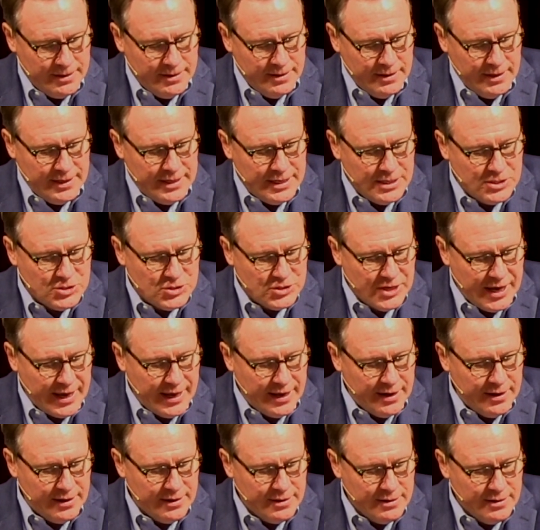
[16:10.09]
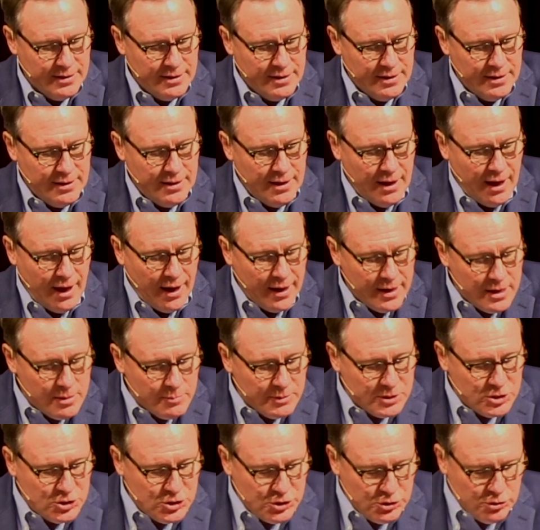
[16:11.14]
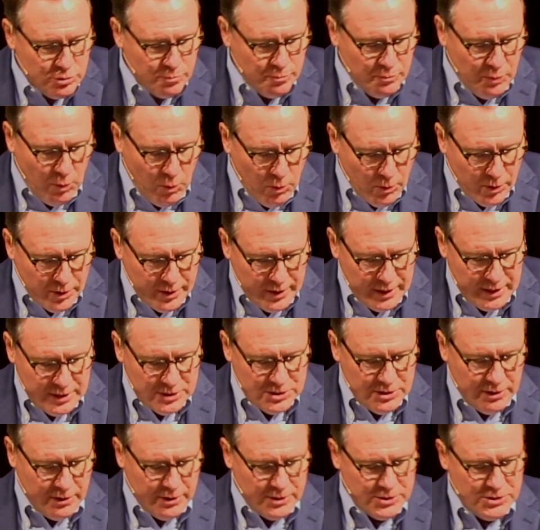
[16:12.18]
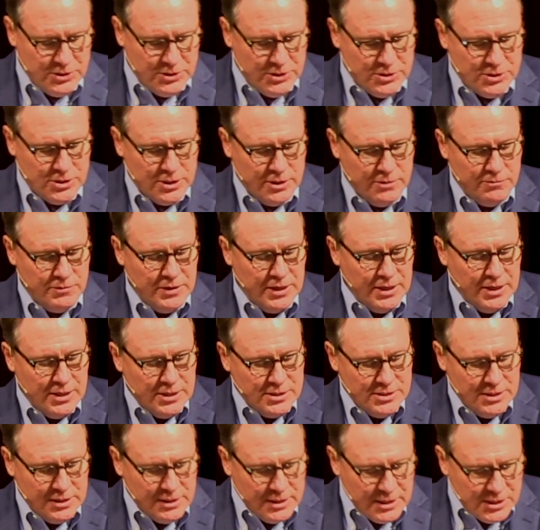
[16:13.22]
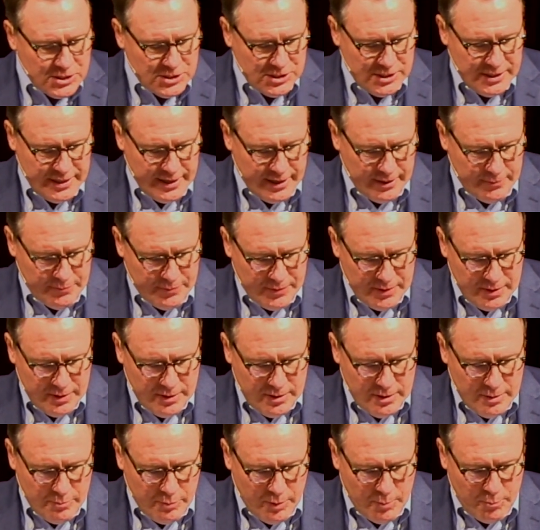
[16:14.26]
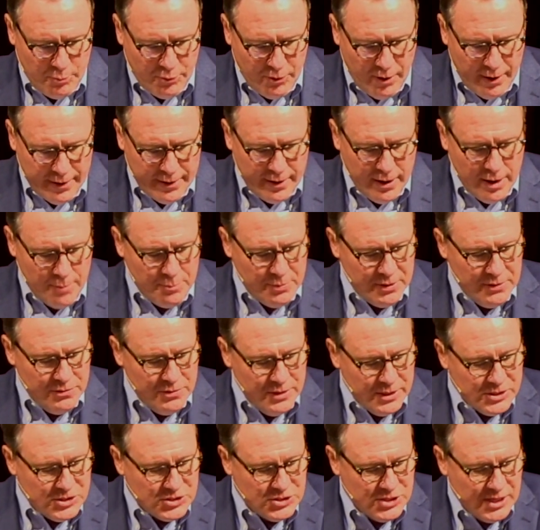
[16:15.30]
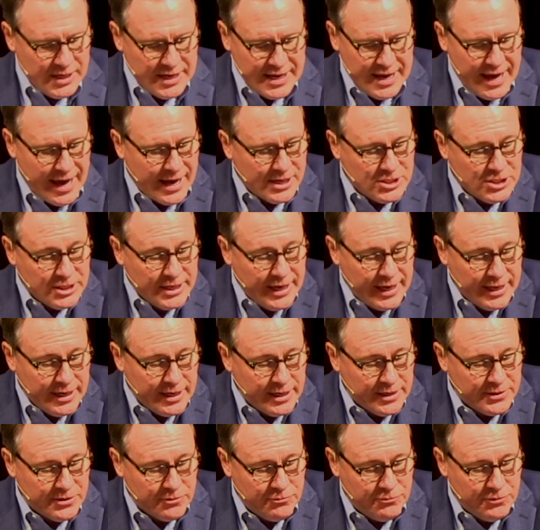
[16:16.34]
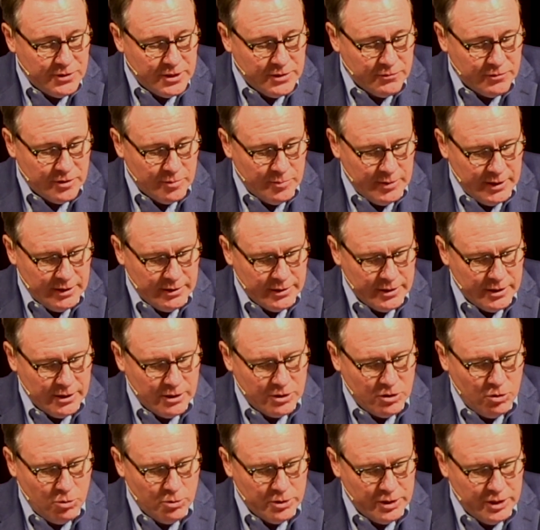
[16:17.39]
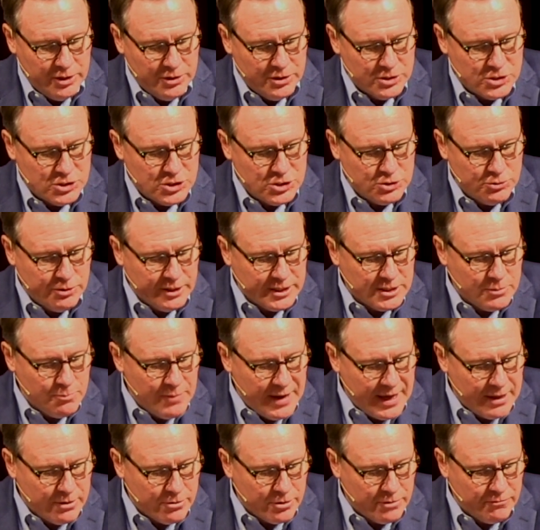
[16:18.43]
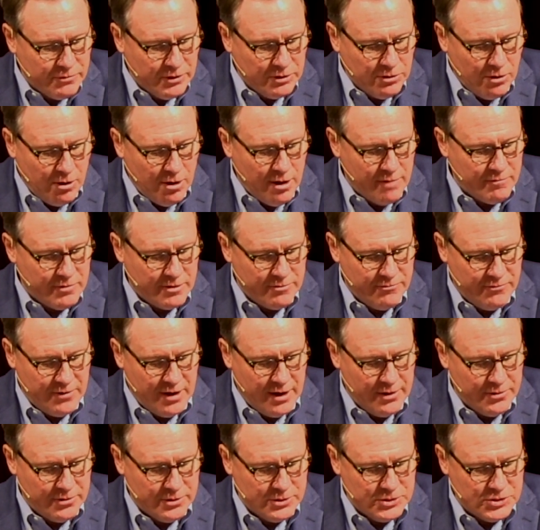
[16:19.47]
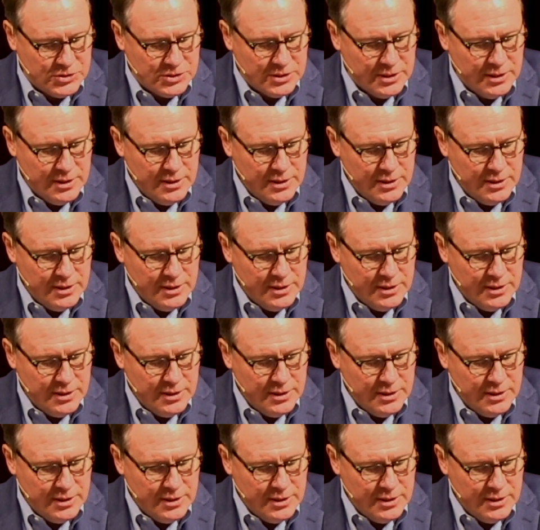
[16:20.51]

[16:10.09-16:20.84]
And he said, I am a Jew born in Tarsus of Cilicia, but brought up in this city, educated at the feet of Gamaliel, according to the strict manner of the law of our fathers,